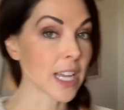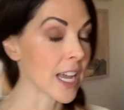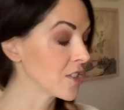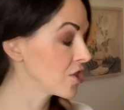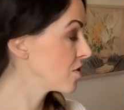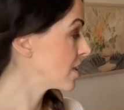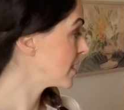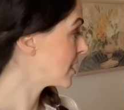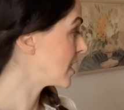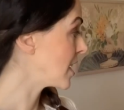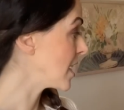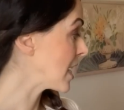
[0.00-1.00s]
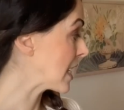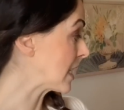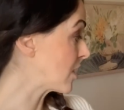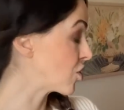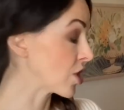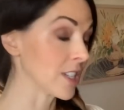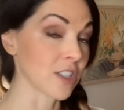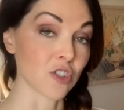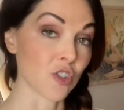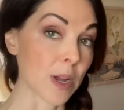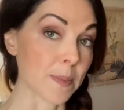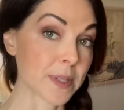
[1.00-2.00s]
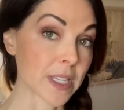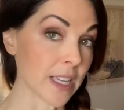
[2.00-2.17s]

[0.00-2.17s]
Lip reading: as you can see, is just strips.